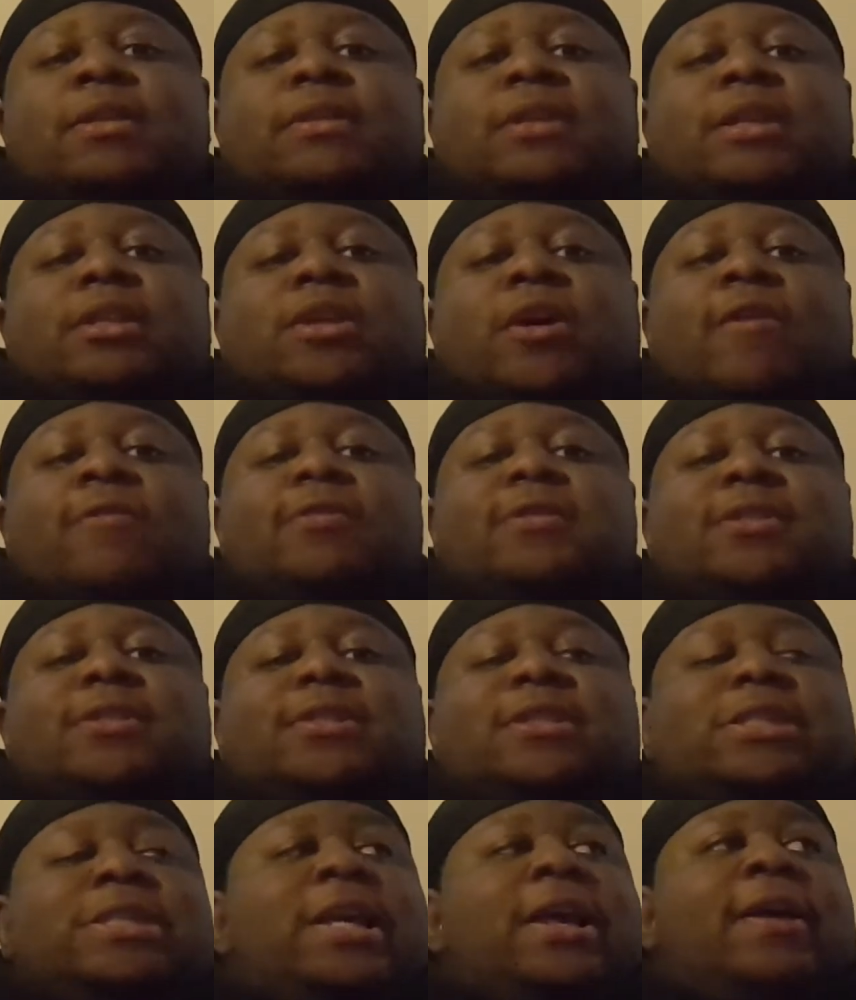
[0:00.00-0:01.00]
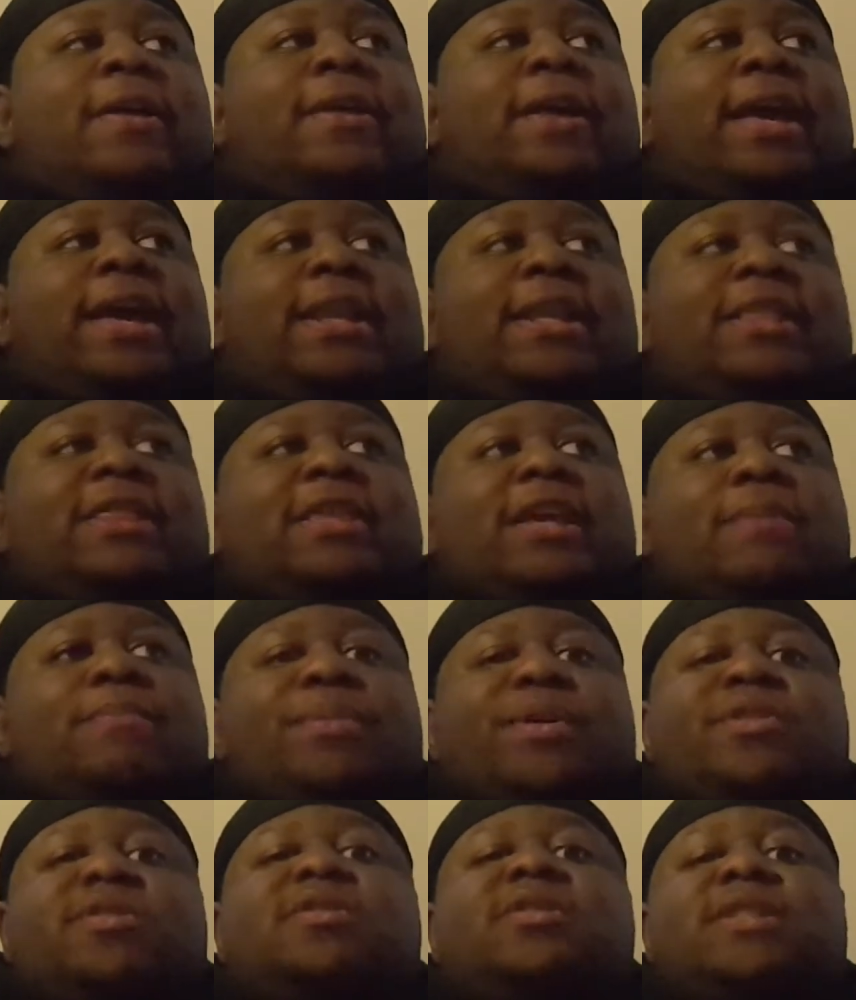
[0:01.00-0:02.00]
they don't sell anything
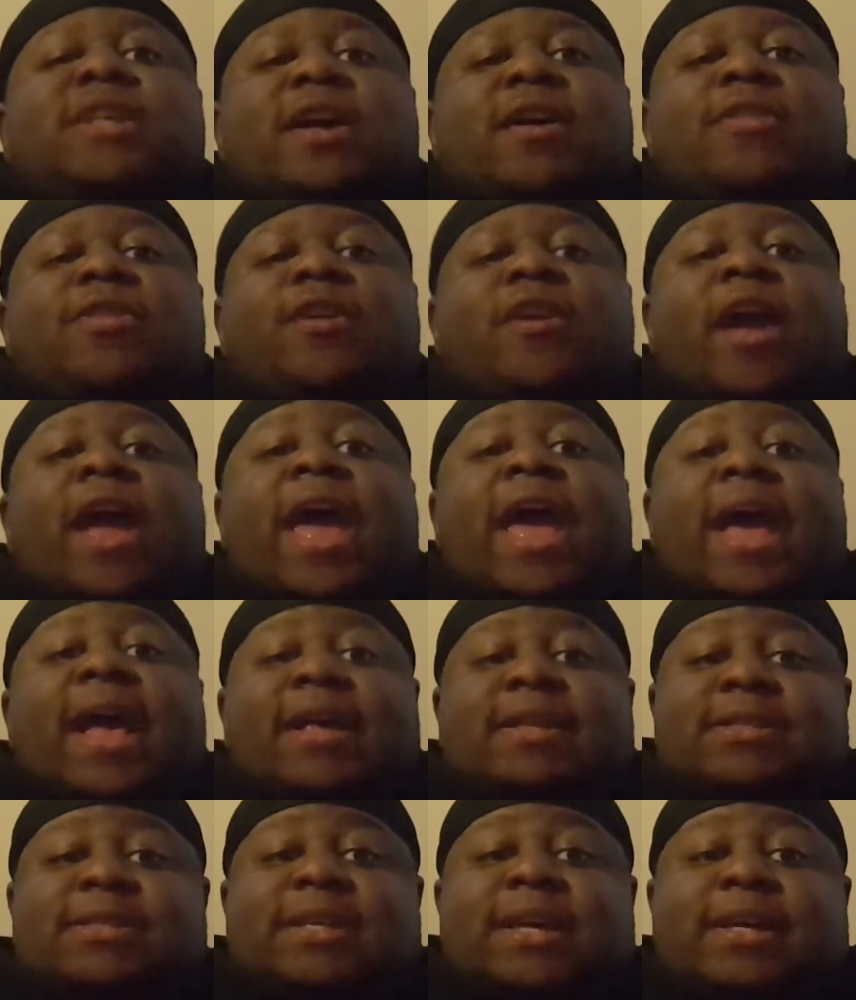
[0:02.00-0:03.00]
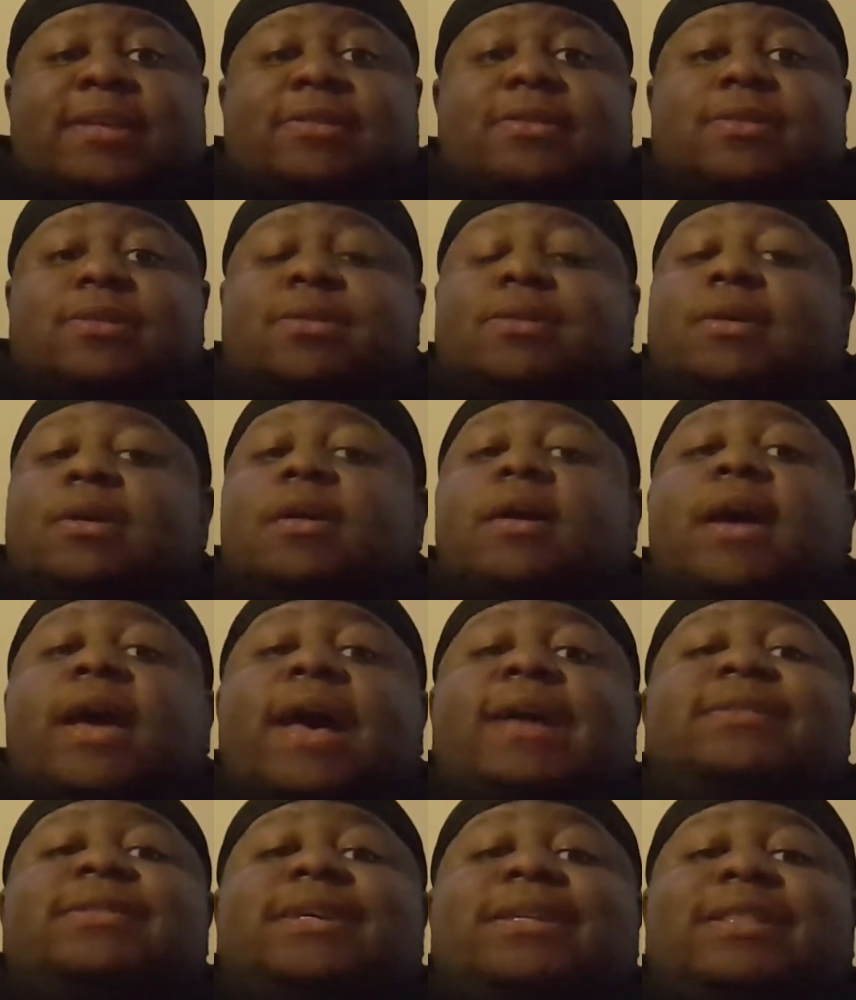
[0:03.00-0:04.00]
but sell their assets,
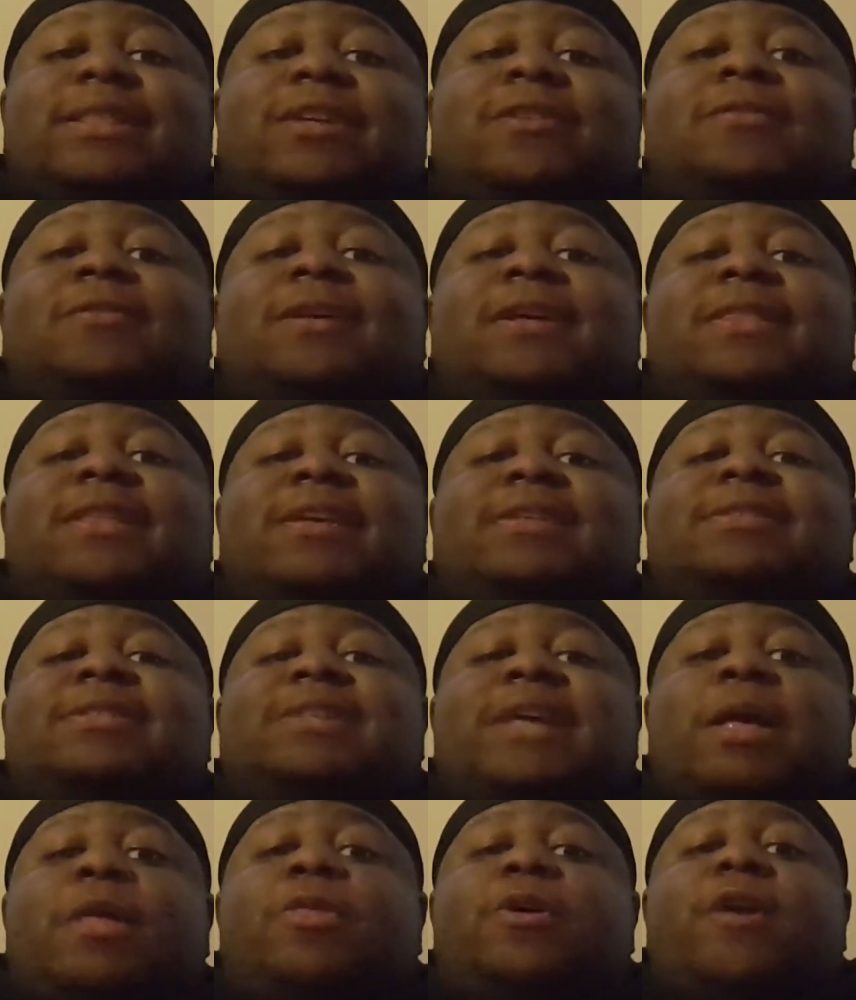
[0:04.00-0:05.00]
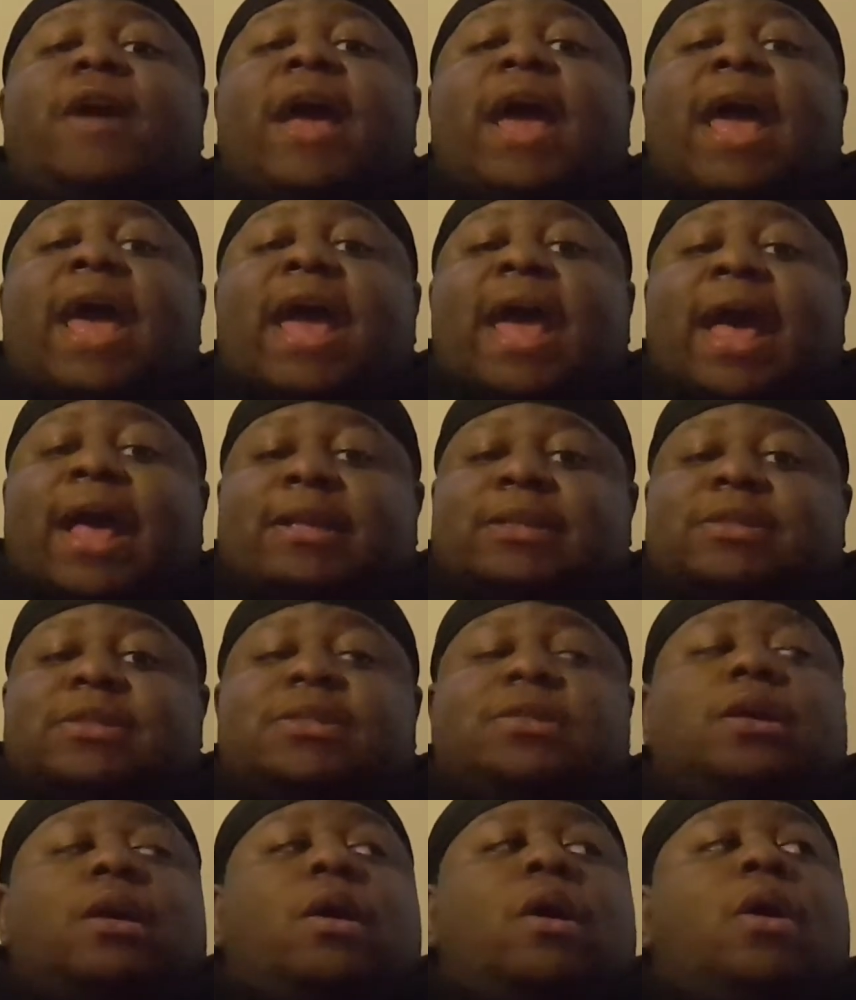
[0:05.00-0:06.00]
as in literally they sell their
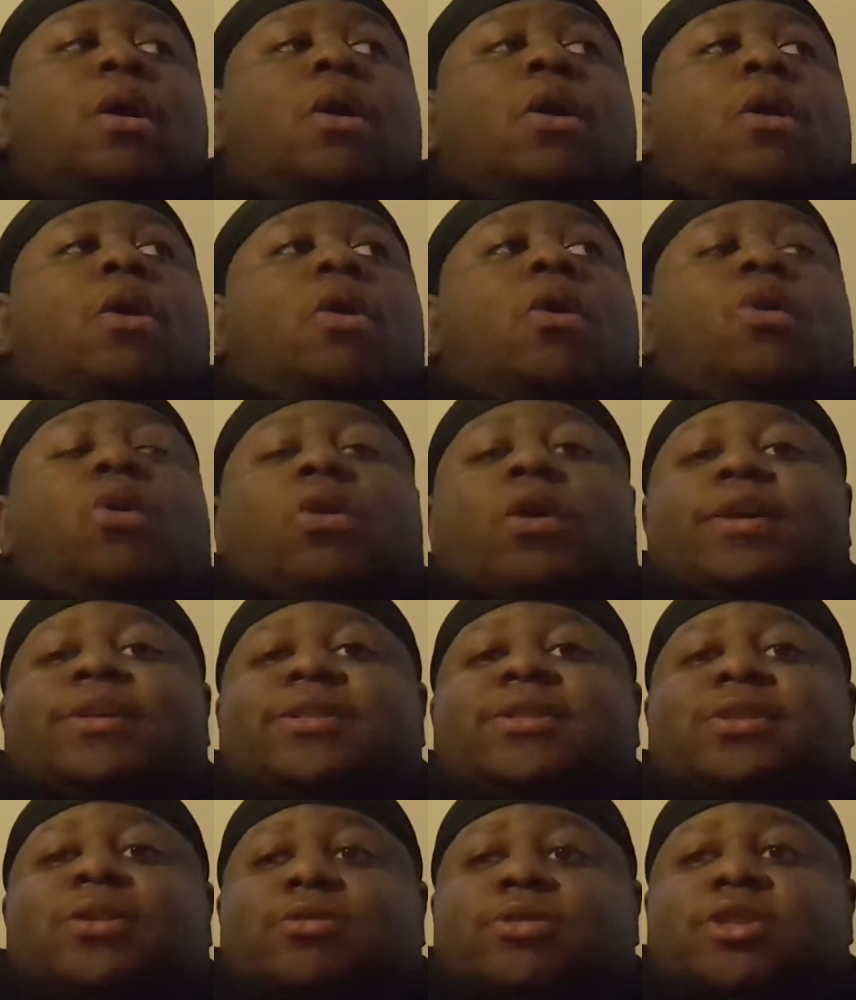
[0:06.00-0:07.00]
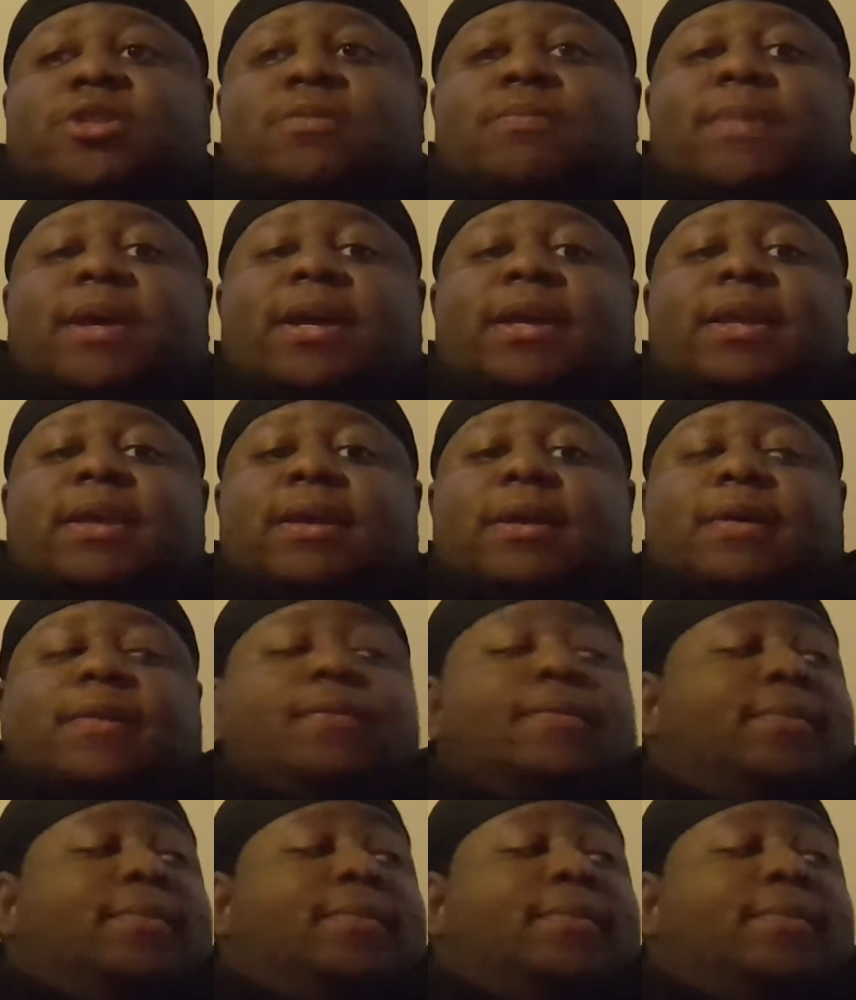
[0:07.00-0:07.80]
ass on social media.